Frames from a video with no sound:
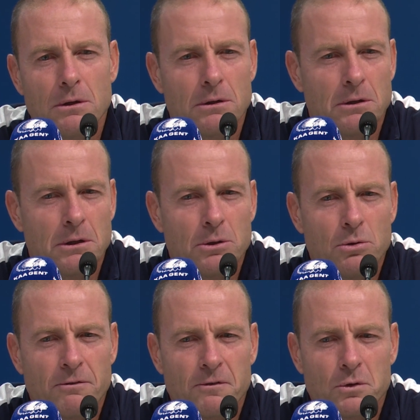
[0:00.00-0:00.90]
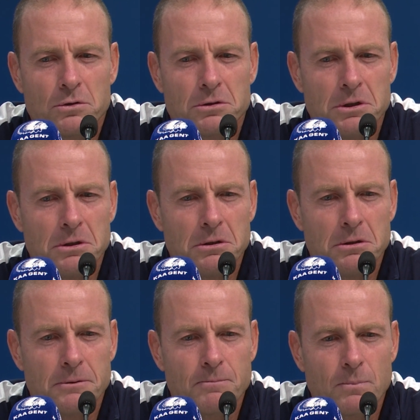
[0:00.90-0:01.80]
And there you, of course,
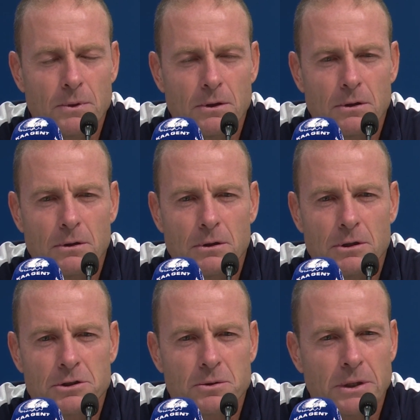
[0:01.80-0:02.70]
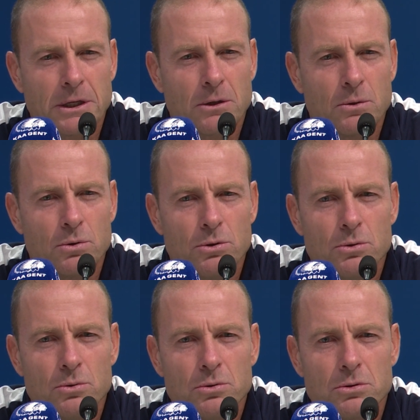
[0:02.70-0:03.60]
see a striker who
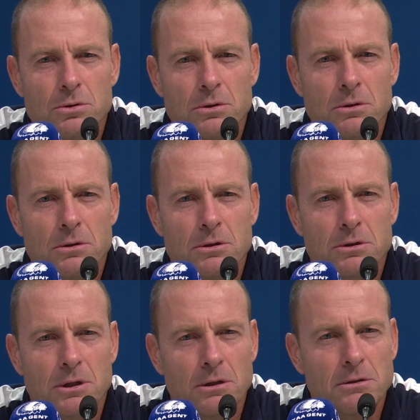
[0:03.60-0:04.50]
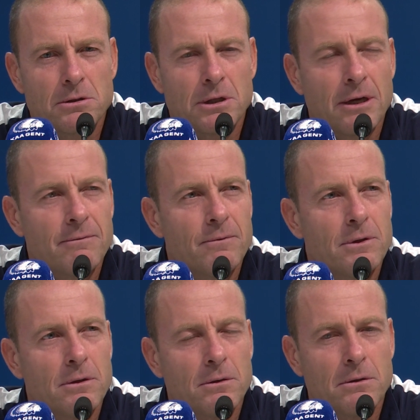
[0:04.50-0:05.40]
use the skills he had
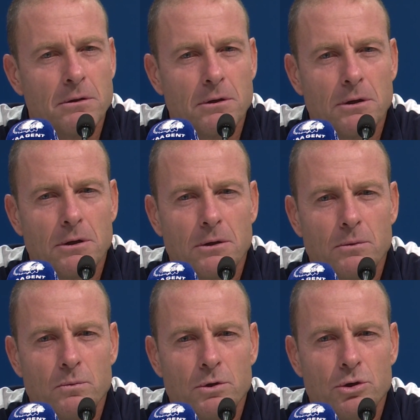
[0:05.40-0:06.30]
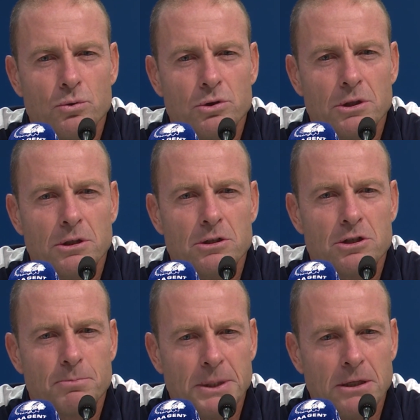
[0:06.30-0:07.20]
with using his
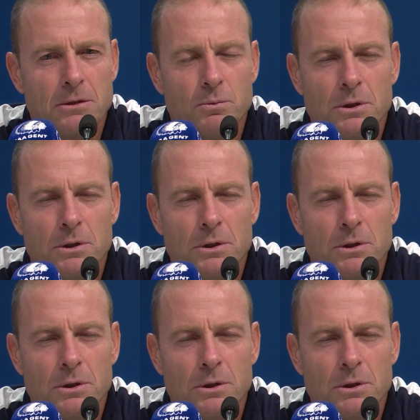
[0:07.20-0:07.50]
speed.